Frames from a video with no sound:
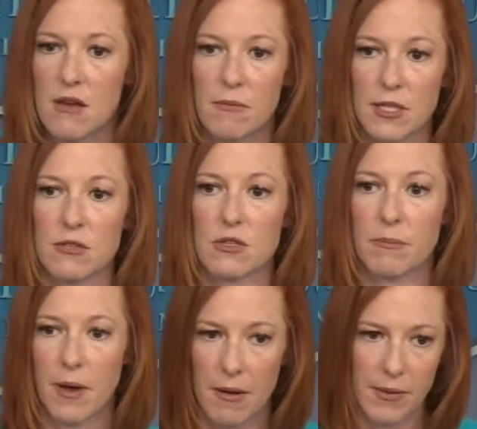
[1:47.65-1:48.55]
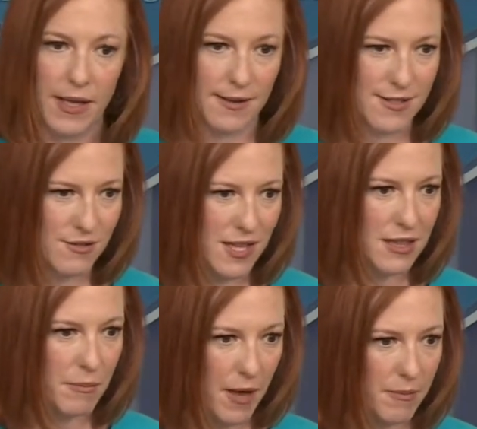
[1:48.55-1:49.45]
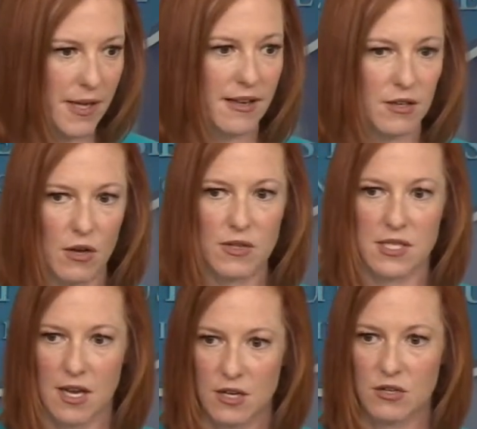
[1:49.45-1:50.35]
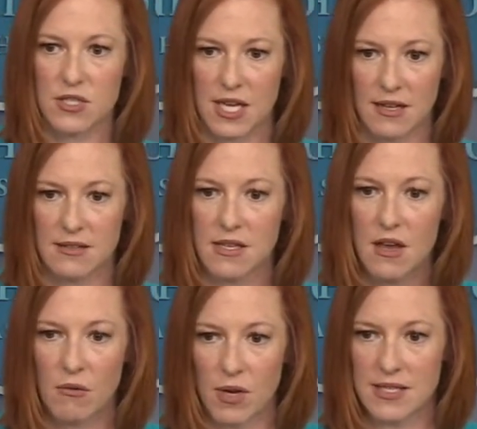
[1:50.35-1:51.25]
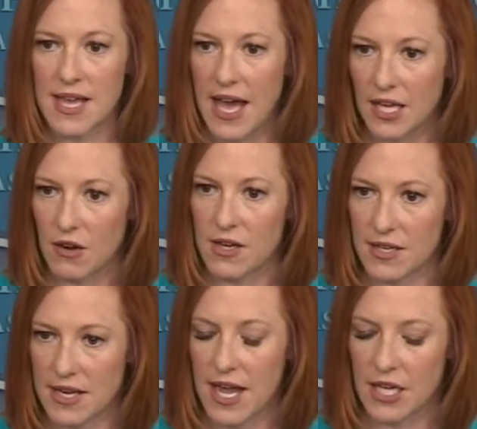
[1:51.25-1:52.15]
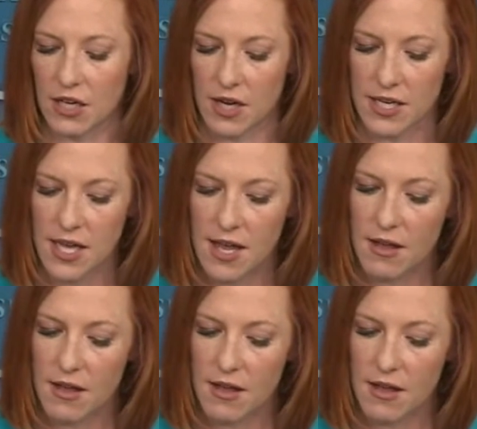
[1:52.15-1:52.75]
but to the public, so that the public knows and understands what is accurate and inaccurate.